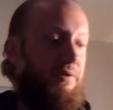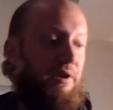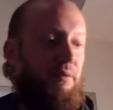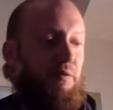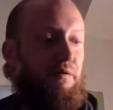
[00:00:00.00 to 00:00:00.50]
is
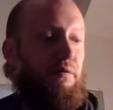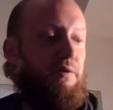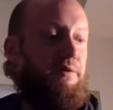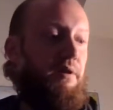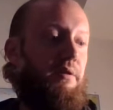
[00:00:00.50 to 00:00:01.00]
Edible
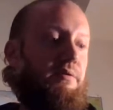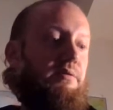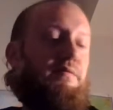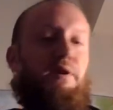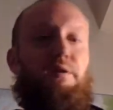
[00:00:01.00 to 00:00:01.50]
Forest
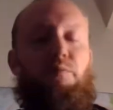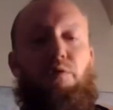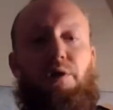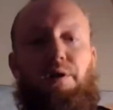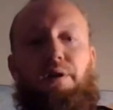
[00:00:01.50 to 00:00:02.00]
Gardens, Volume
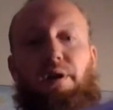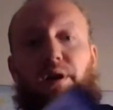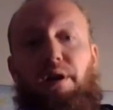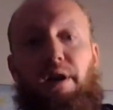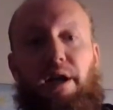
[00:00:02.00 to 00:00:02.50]
1,
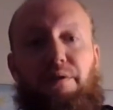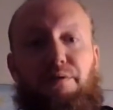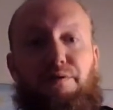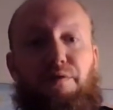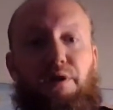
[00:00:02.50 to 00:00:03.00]
and
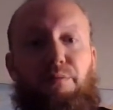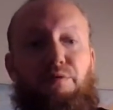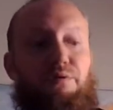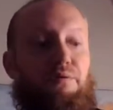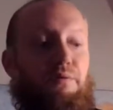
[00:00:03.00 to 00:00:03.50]
there's a Volume
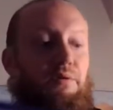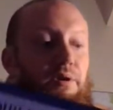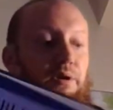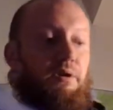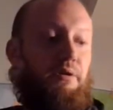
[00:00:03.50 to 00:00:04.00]
2
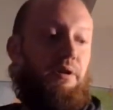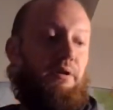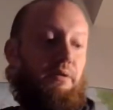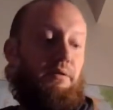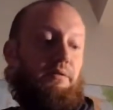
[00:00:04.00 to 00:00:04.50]

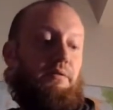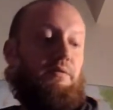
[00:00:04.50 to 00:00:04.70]
here.